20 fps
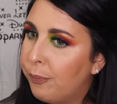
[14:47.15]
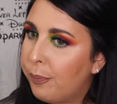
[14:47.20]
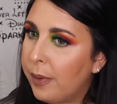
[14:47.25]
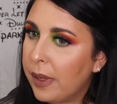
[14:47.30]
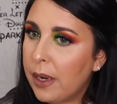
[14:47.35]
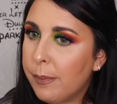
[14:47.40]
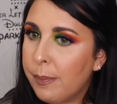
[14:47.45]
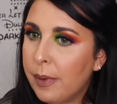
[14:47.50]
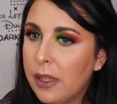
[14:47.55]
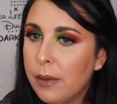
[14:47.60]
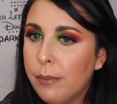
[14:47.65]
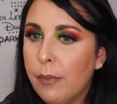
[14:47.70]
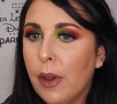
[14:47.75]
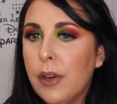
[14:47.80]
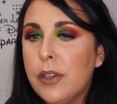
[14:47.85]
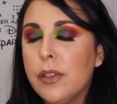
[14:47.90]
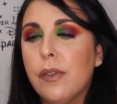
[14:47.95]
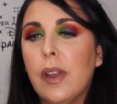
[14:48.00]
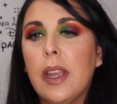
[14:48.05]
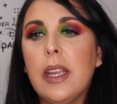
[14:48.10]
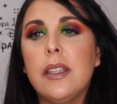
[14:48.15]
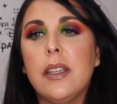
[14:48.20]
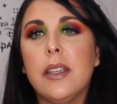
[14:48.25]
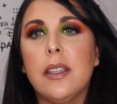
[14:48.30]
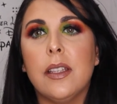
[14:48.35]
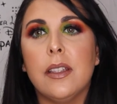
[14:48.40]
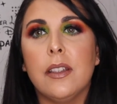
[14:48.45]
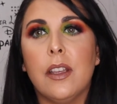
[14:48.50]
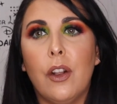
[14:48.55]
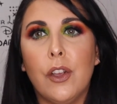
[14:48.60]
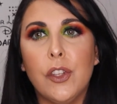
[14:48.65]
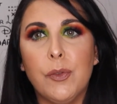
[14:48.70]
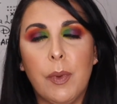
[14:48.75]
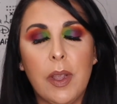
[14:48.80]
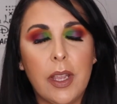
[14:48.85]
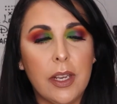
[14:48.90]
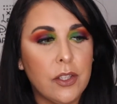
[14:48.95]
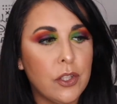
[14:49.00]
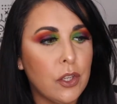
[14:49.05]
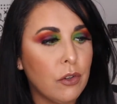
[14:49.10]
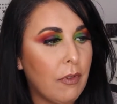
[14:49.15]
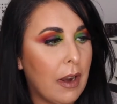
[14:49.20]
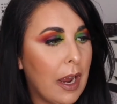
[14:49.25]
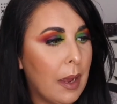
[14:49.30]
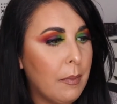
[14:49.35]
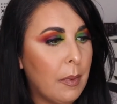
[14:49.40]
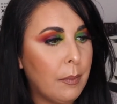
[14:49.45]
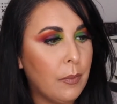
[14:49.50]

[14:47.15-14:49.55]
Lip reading: been a bit demotivated since I lost my Instagram,